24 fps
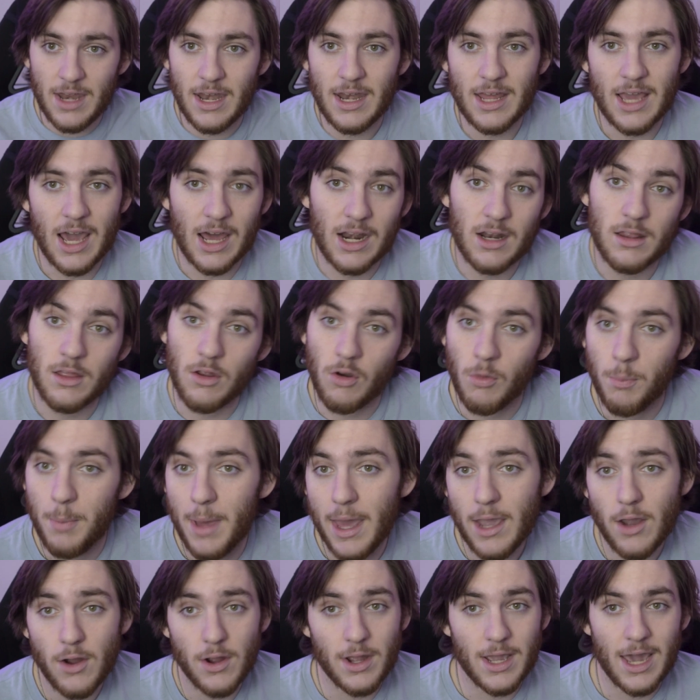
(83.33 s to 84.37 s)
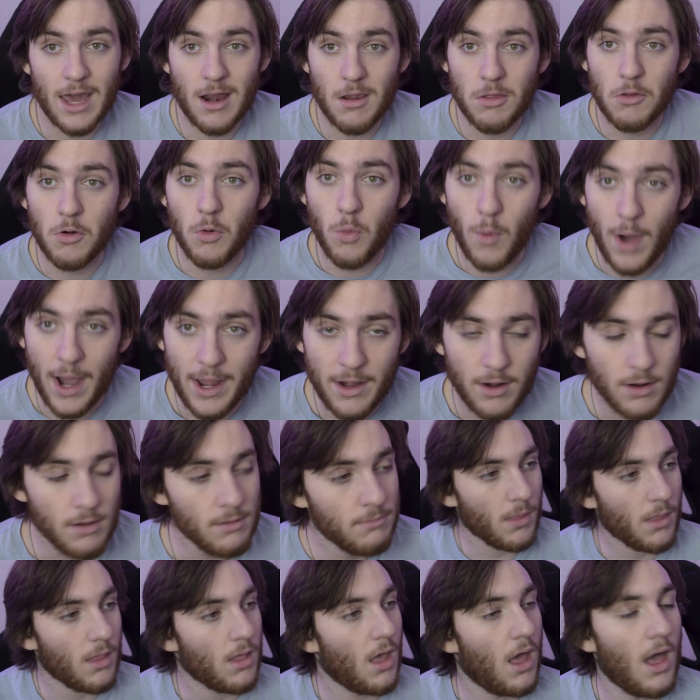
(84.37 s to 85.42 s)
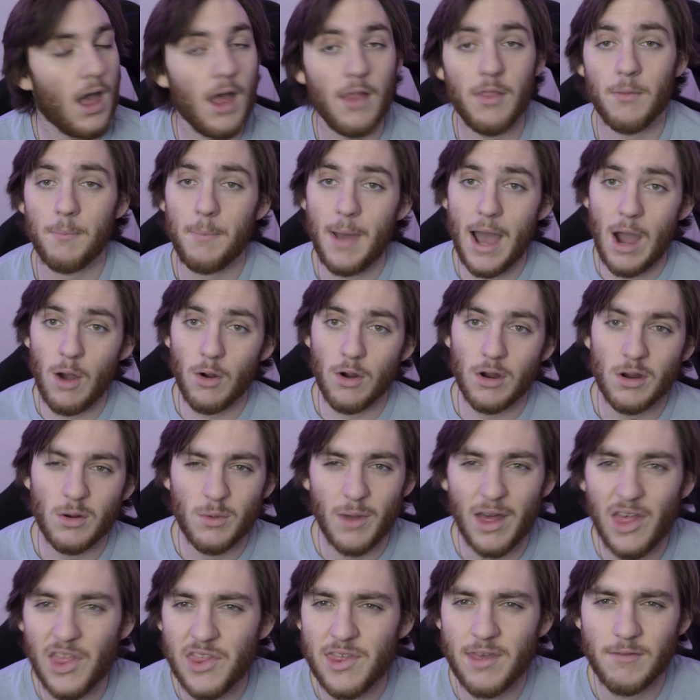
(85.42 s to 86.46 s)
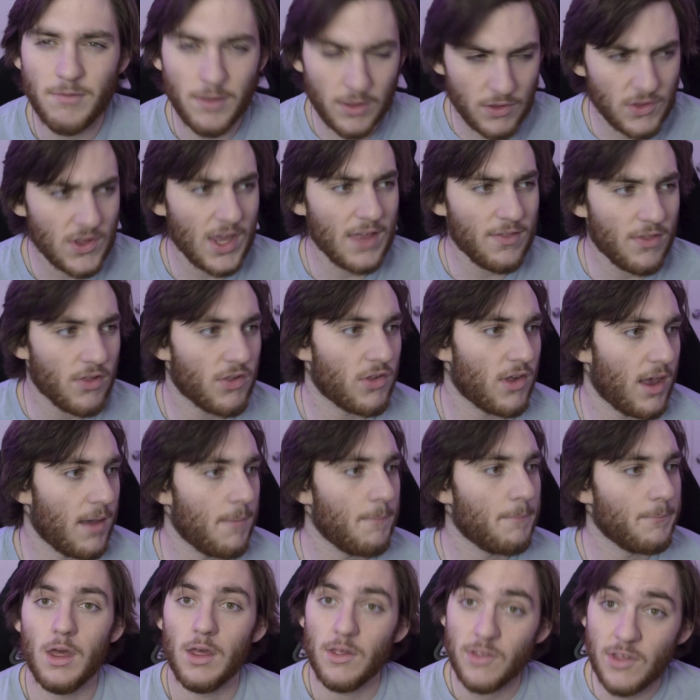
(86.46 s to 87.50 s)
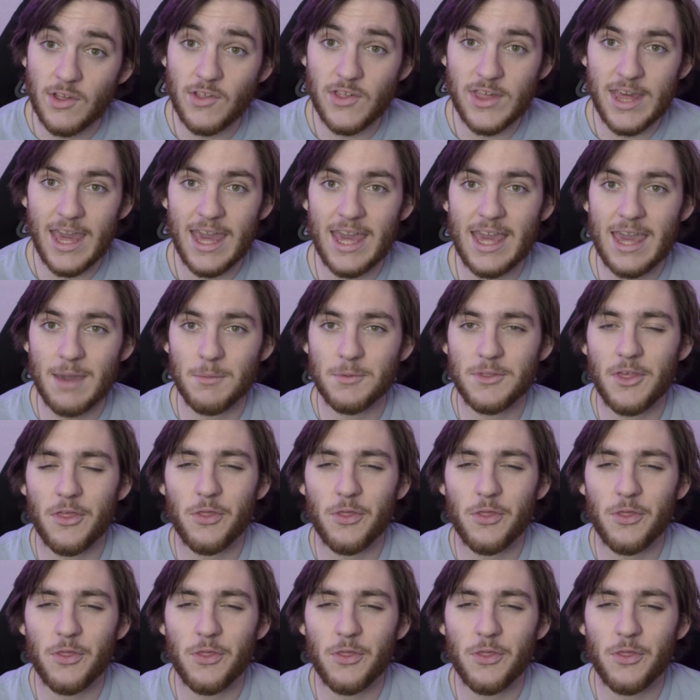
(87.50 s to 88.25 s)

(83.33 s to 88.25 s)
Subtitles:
and it got a little bigger, it got a little wider. The power relatively stayed the same. 68 came with a